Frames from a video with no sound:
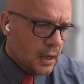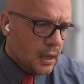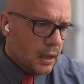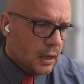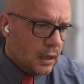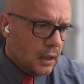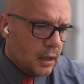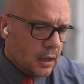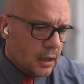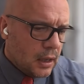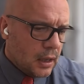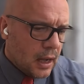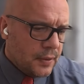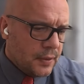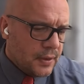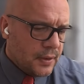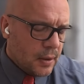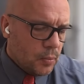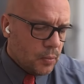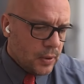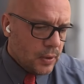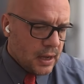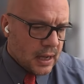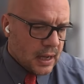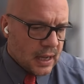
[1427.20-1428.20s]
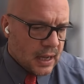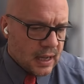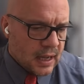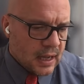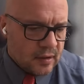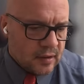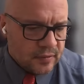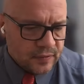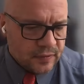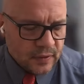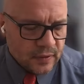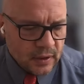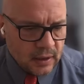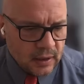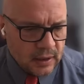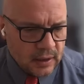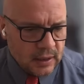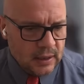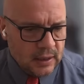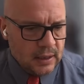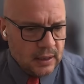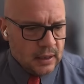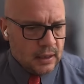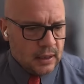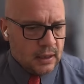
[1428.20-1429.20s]
Uh, and then we have a,
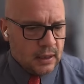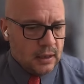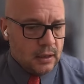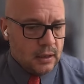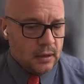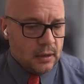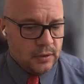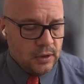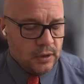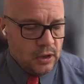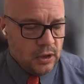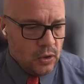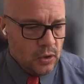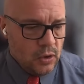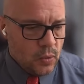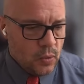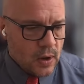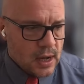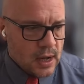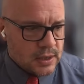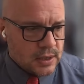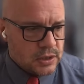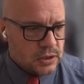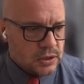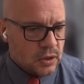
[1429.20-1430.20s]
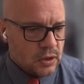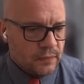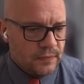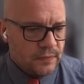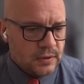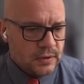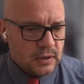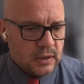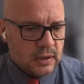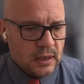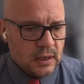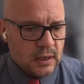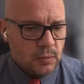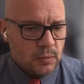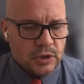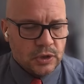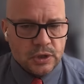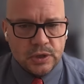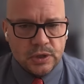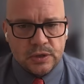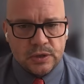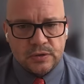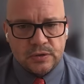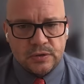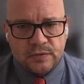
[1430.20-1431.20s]
uh, the U S, obviously, which
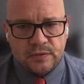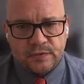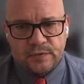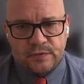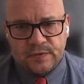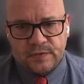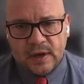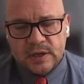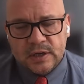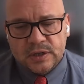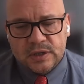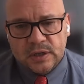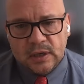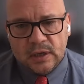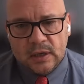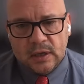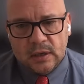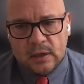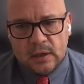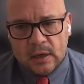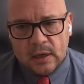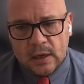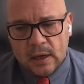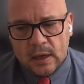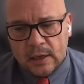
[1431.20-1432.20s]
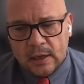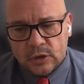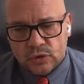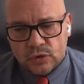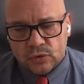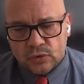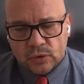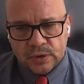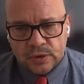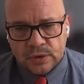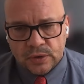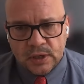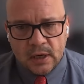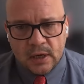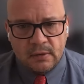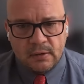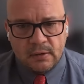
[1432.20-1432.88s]
is facing extraordinary